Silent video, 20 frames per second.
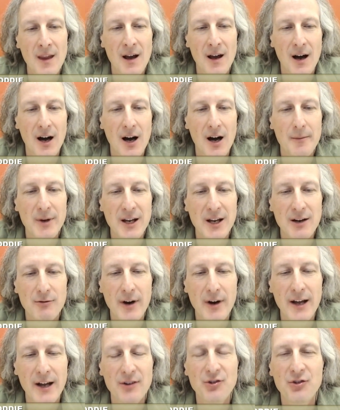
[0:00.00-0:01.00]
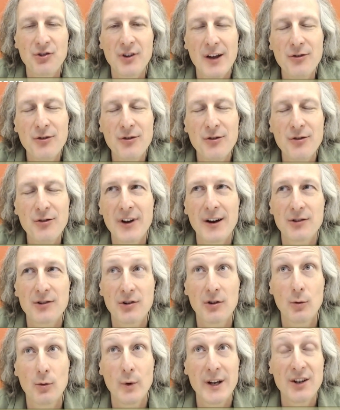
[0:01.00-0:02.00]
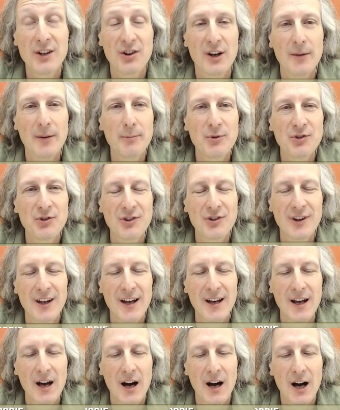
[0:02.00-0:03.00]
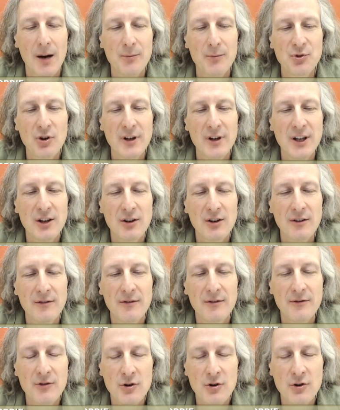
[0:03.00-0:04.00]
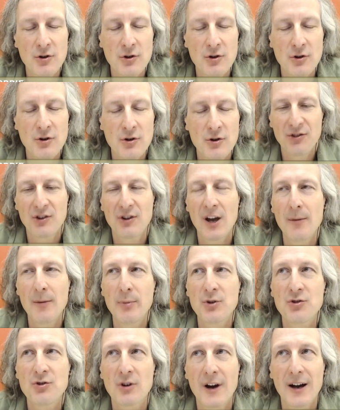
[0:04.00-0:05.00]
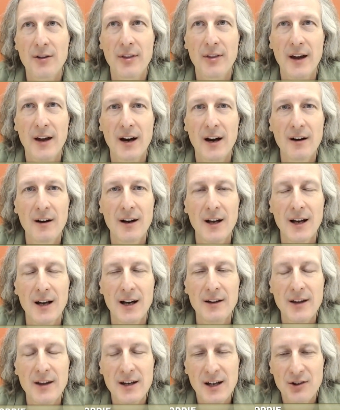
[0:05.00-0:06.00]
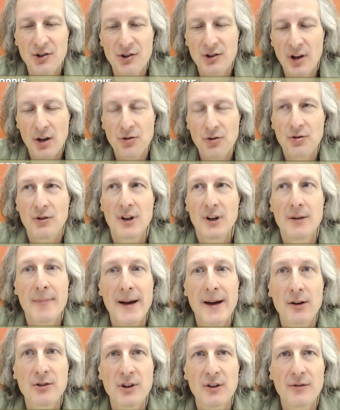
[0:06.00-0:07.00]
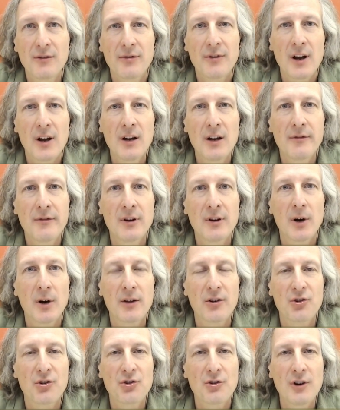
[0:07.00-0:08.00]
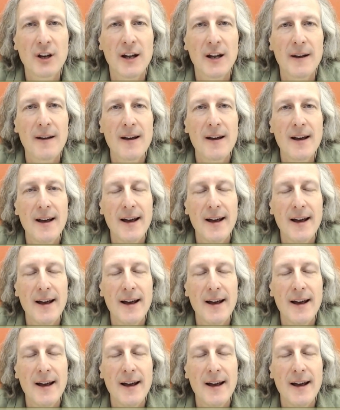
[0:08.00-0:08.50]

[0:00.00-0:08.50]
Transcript: um, mm. and he hmm. ran sensors out to the wingtips, um, so he could could sense the temperature out there. And then he has a touchscreen mounted in front of him on the screen.